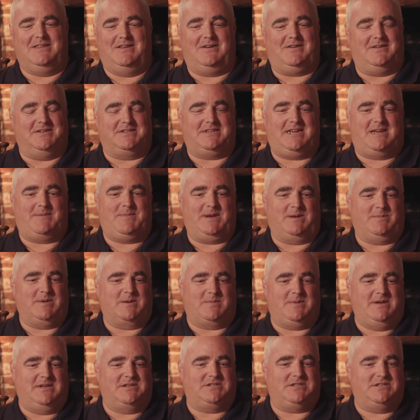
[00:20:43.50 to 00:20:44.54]
No, it's happening.
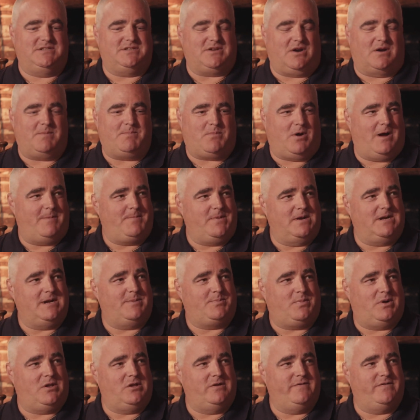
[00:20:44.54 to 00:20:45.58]
McMansions are popping
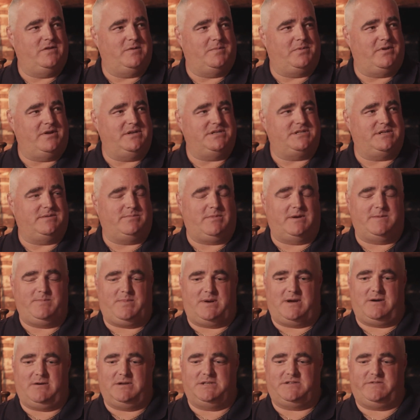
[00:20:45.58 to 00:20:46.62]
up all over the place, and my
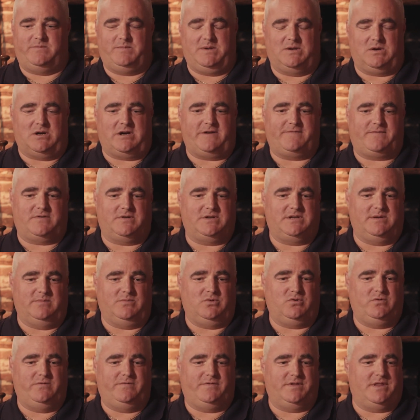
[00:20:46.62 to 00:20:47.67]
parents have been offered to
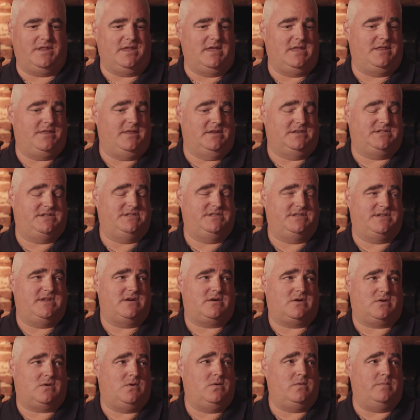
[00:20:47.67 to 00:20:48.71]
move, and this is
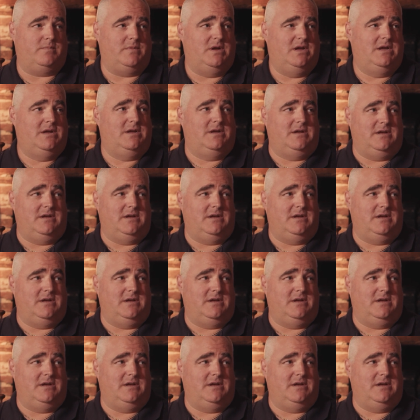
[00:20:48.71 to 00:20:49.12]
their home,